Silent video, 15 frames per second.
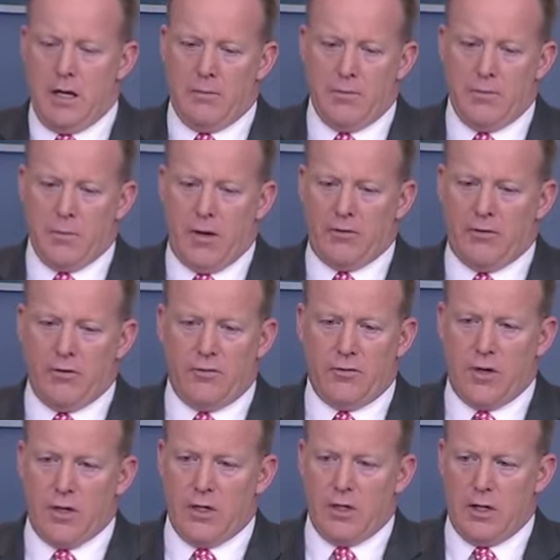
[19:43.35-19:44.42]
Um, the
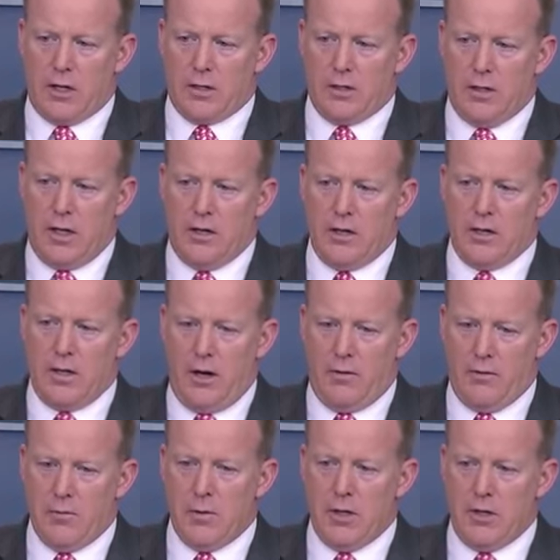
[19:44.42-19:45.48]
is very clear, and I think
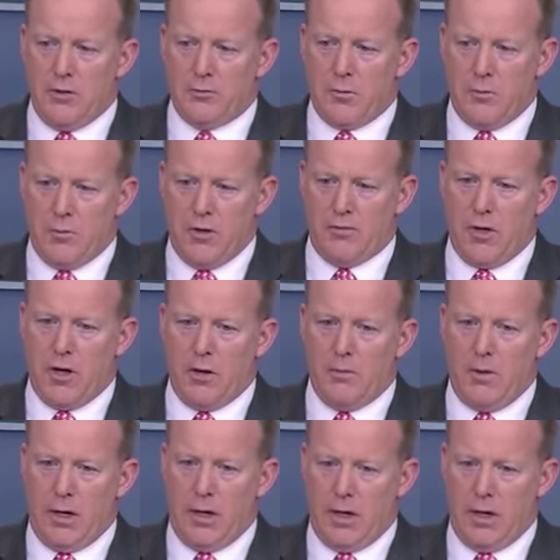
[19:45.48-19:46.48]
everybody who's been briefed on him,